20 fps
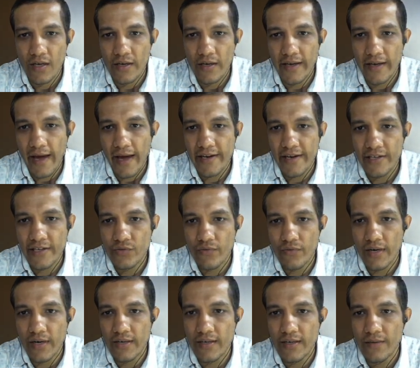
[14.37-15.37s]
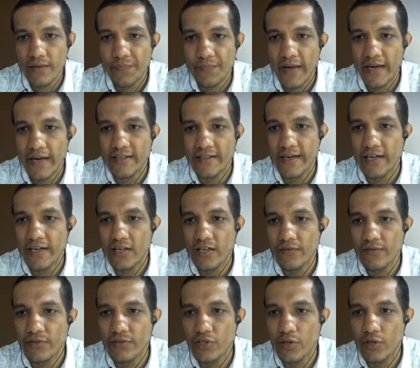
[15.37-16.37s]
carries water at the rate
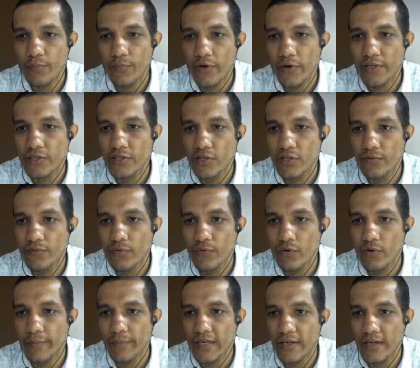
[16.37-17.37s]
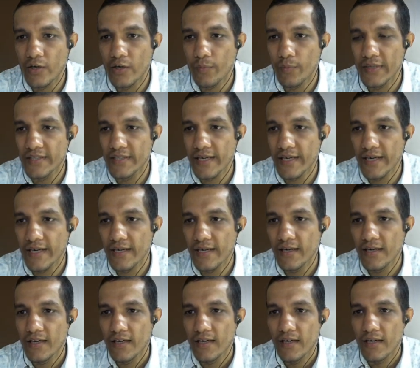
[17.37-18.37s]
of 0.04 meter cube per second.
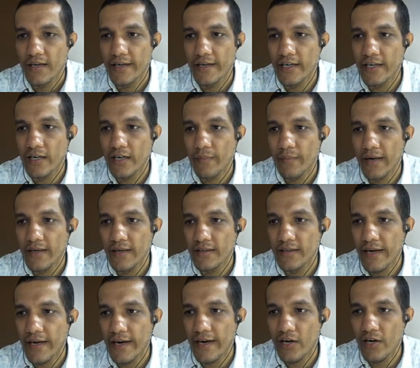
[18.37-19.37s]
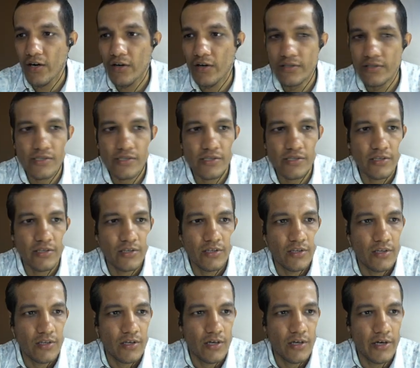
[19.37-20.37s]
Determine the head loss
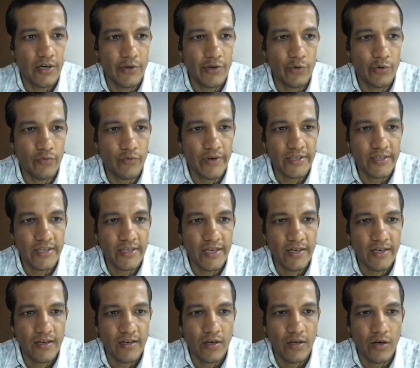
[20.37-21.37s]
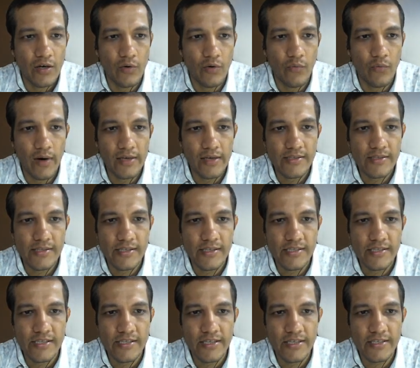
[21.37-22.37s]
due to friction, wall shear
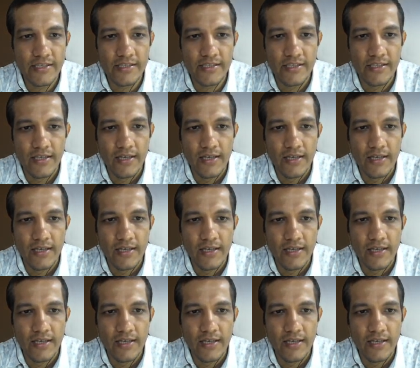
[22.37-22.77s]
stress,